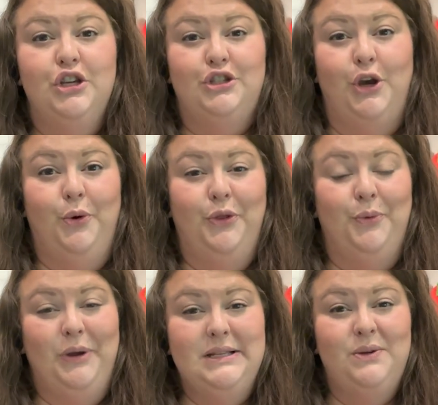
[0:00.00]
So
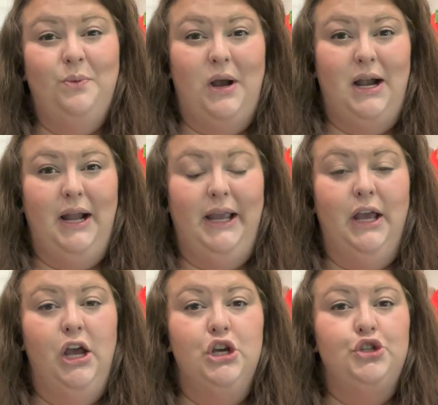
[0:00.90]
the reason
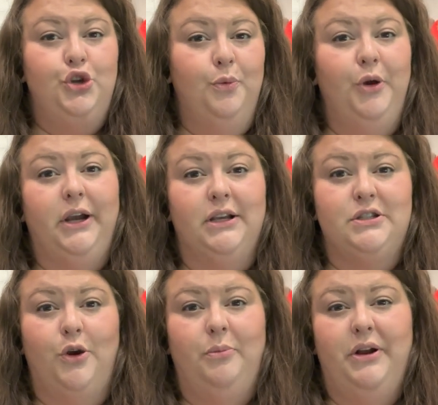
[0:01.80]
why turmeric is
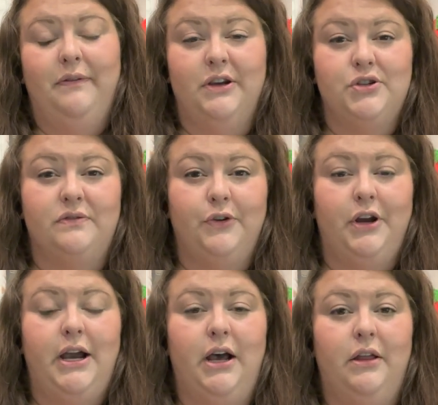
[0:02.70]
so beneficial for
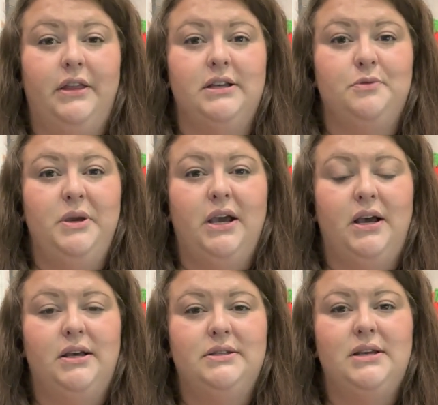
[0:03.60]
your health is
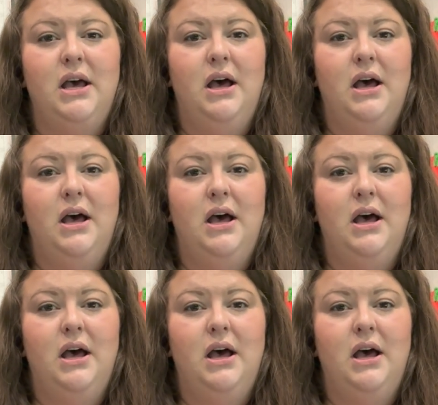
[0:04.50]
because